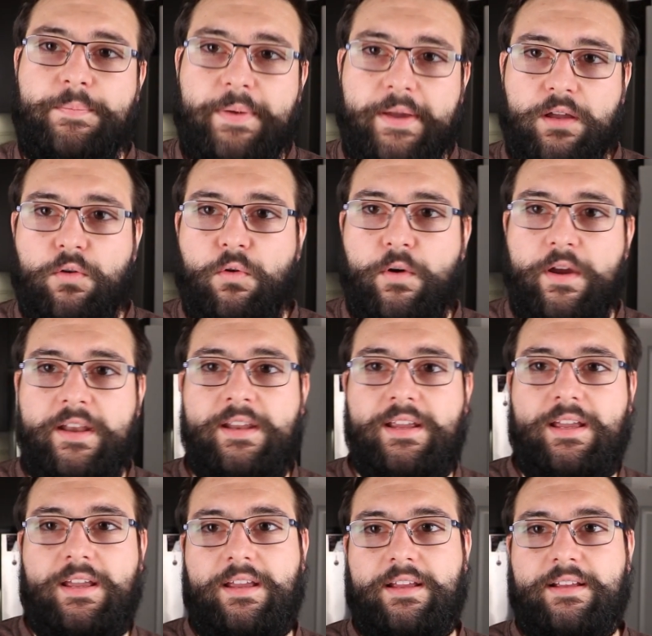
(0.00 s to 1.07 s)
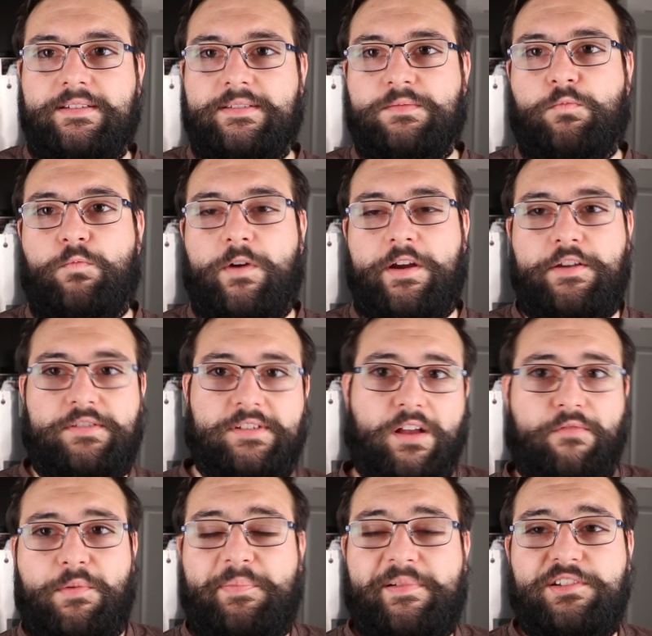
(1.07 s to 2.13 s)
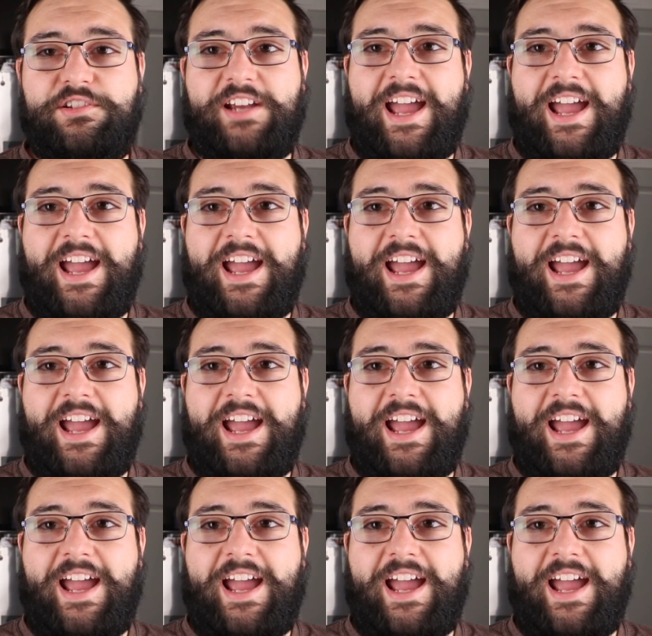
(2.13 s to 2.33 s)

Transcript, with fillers: Bitcoin is where you solve a bunch